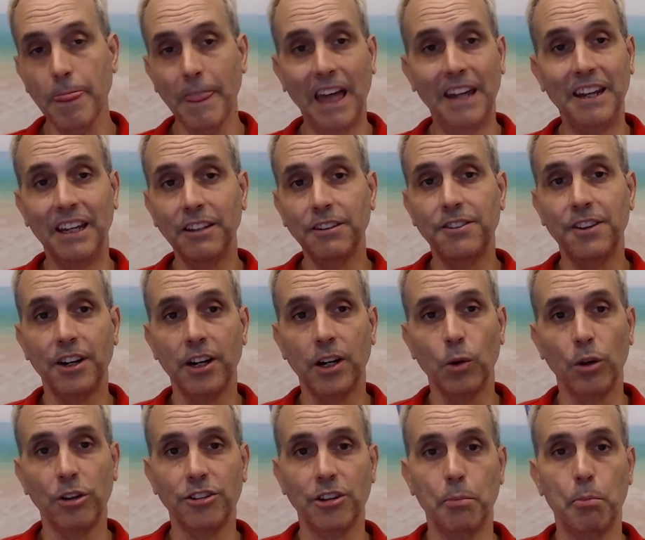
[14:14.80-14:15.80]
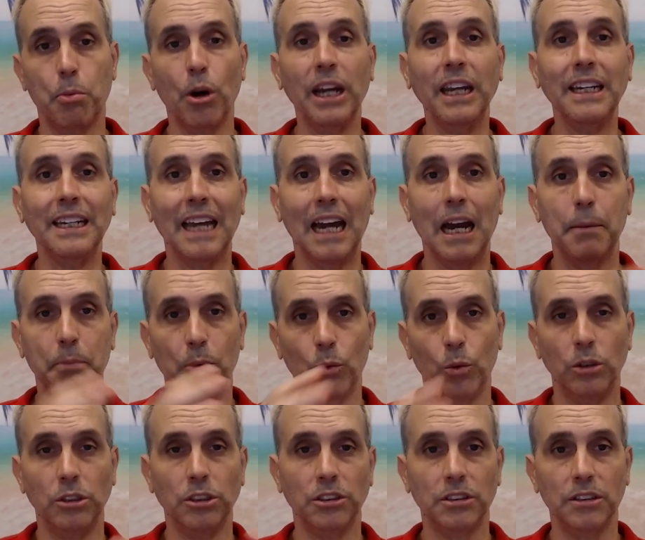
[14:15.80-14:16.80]
And his theory was the brain gap
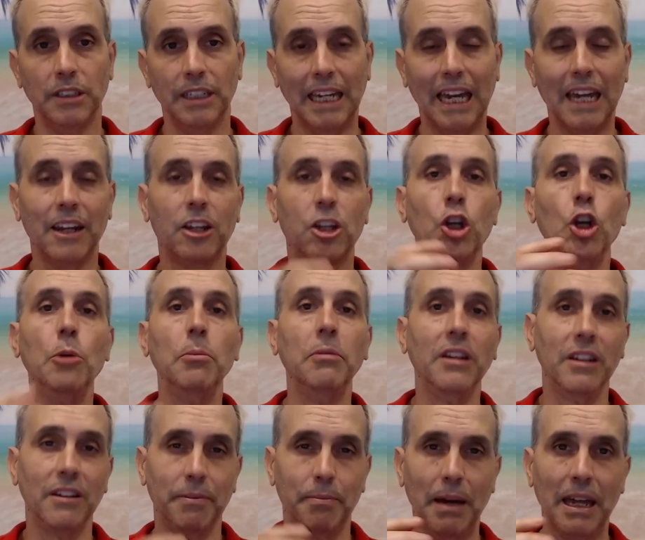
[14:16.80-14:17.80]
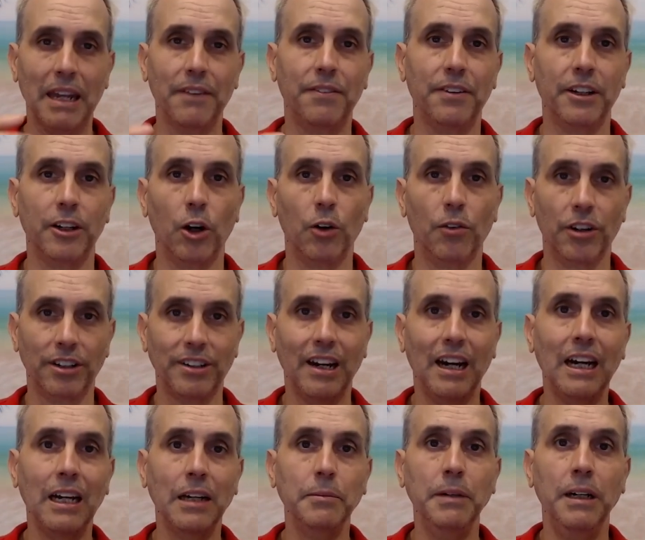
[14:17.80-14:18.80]
was, he had a cumulative benefit over
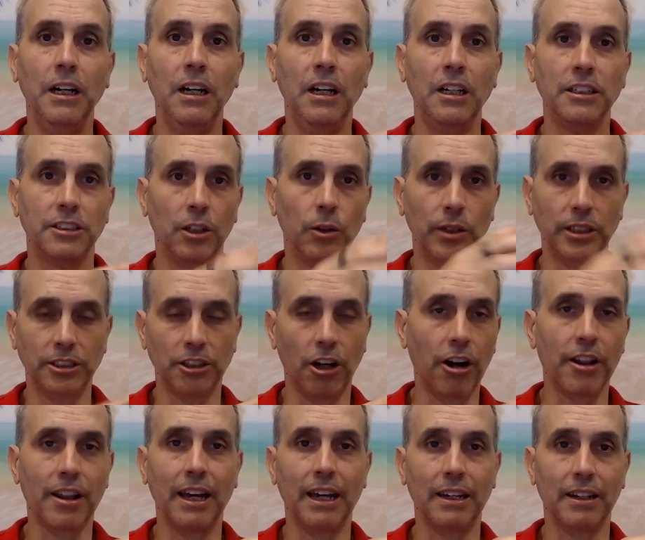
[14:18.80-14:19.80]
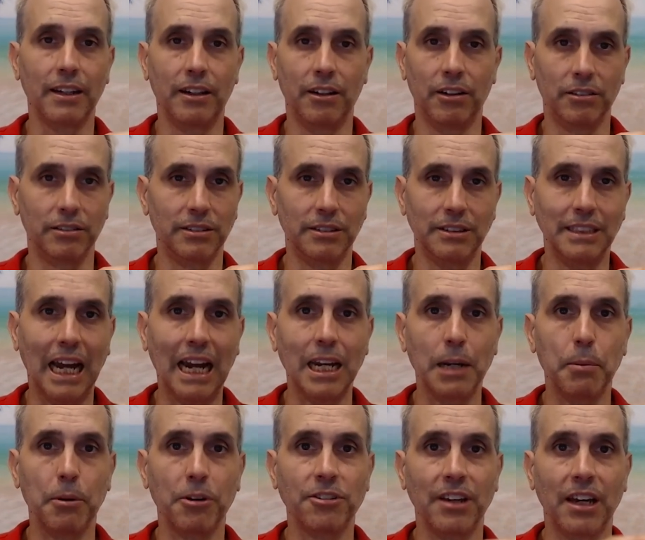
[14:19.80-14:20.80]
time. So he started that, you know,
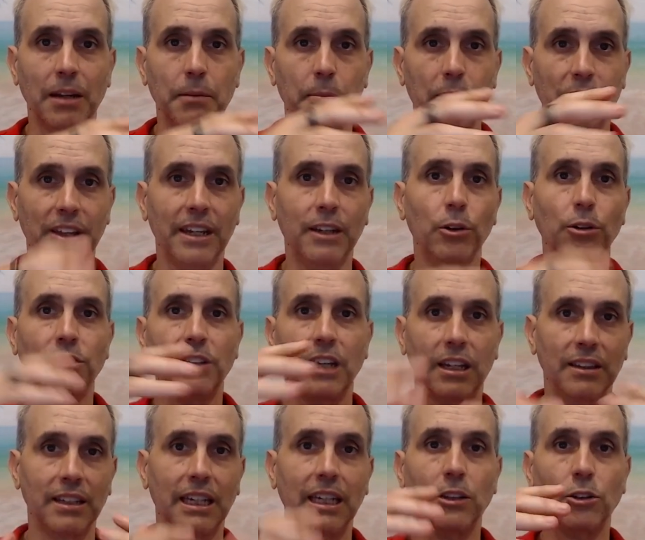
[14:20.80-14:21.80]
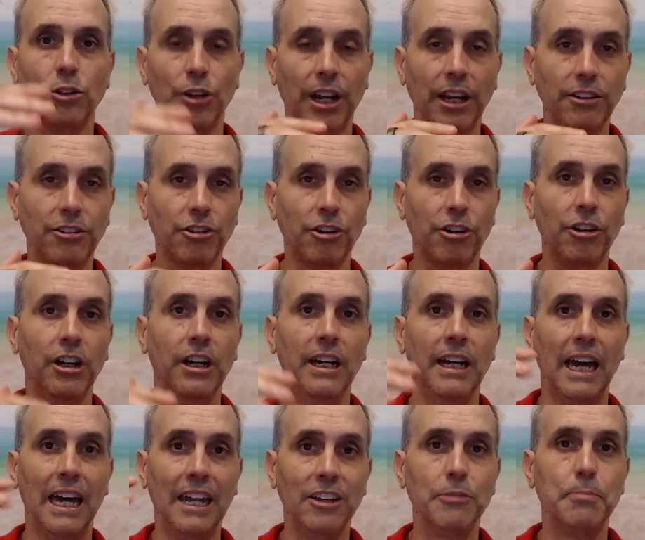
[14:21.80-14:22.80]
90%, but then he was taking the ketone ester
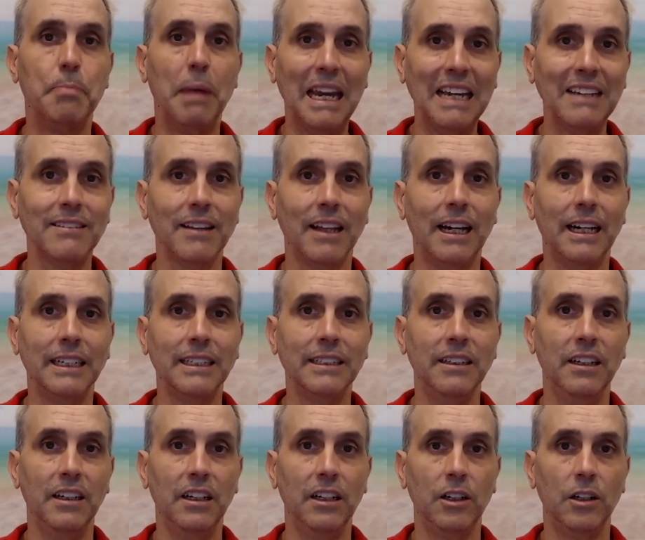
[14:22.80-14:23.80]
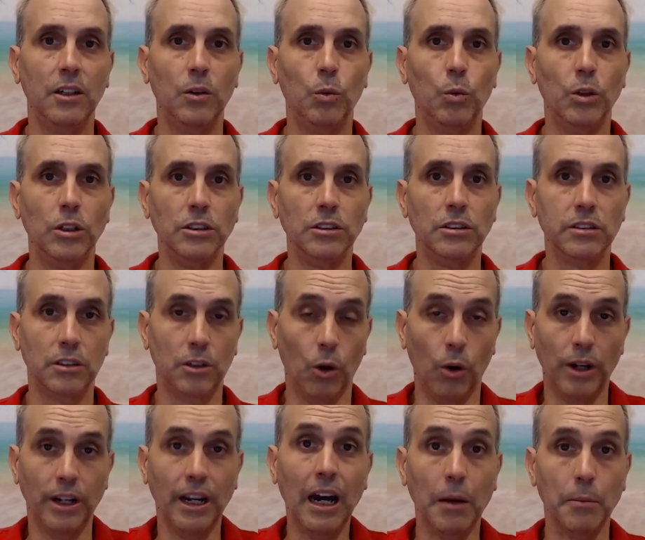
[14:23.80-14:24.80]
and his baseline was
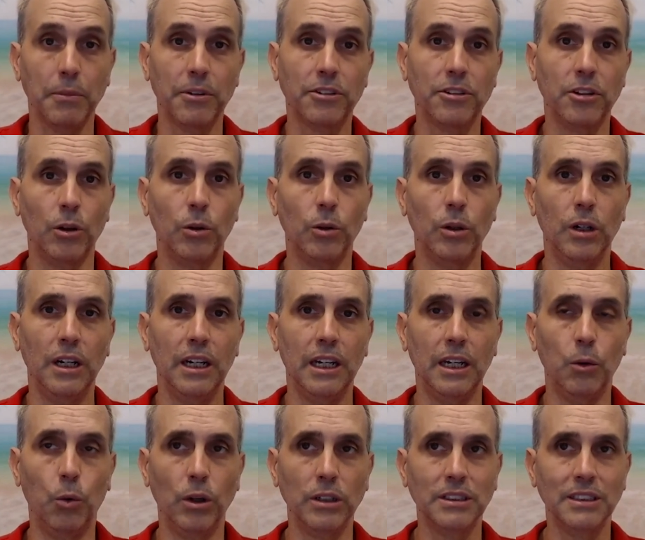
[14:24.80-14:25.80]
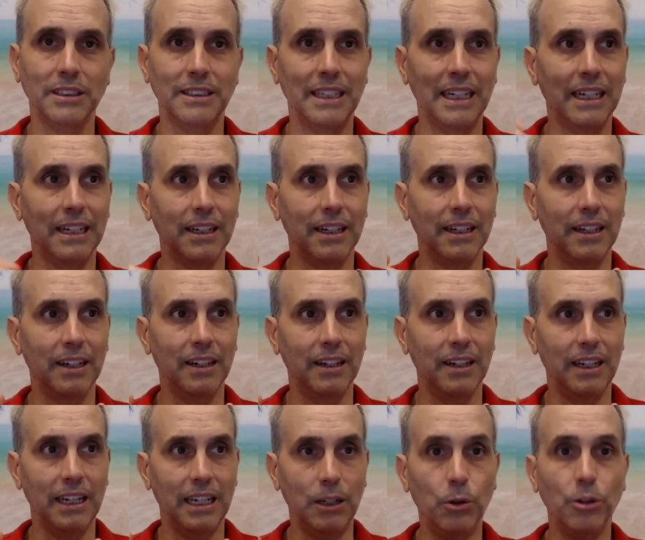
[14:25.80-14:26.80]
going up. So it wasn't that
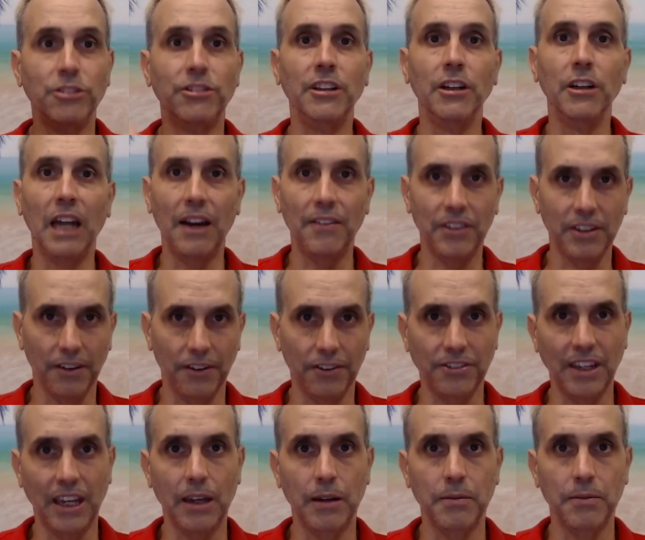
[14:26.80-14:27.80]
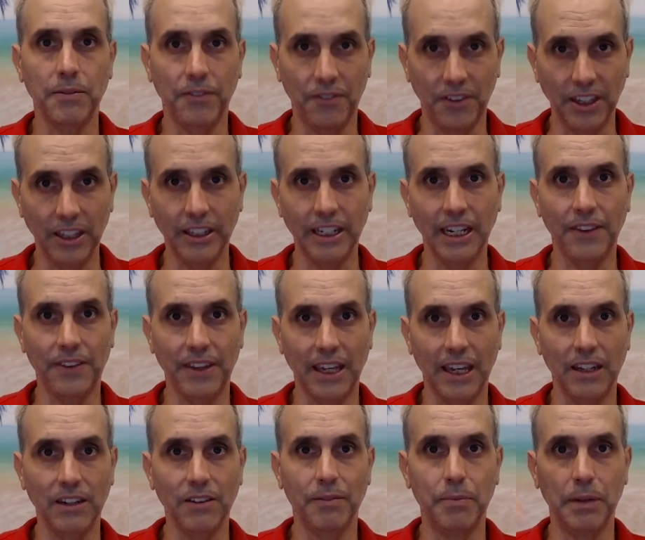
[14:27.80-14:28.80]
he was still having the same feeling at the
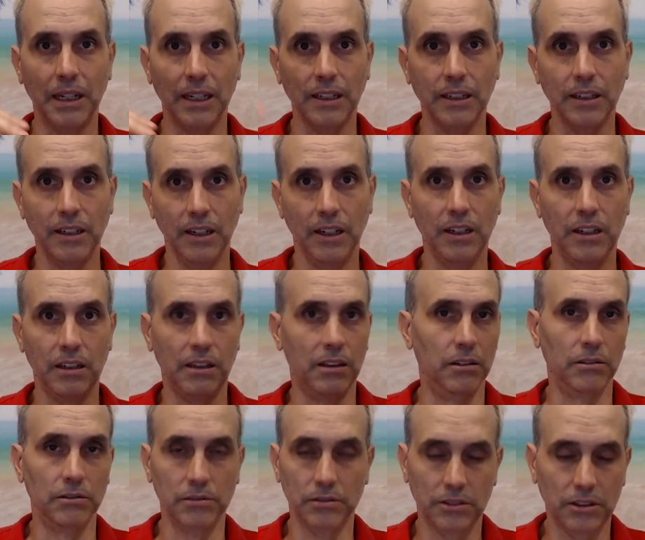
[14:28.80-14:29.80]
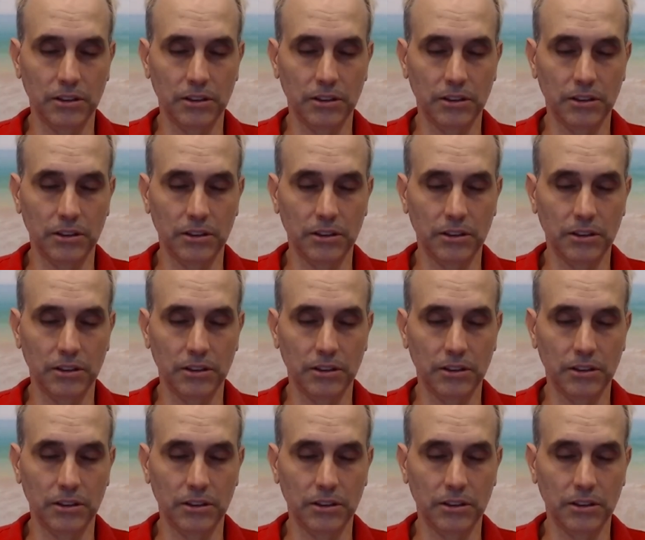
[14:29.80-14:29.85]
end of being, you know,